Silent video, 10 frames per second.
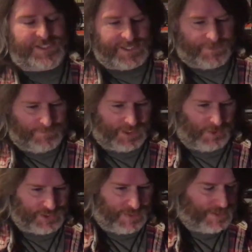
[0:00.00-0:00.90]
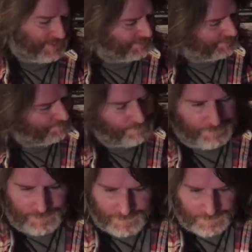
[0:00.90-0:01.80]
is it? It goes like this.
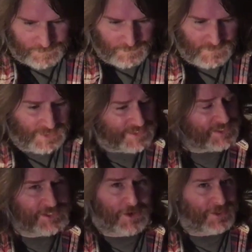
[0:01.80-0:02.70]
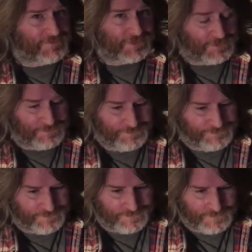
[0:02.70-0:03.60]
This is so difficult.
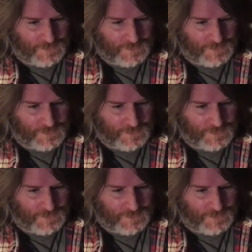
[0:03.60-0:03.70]
To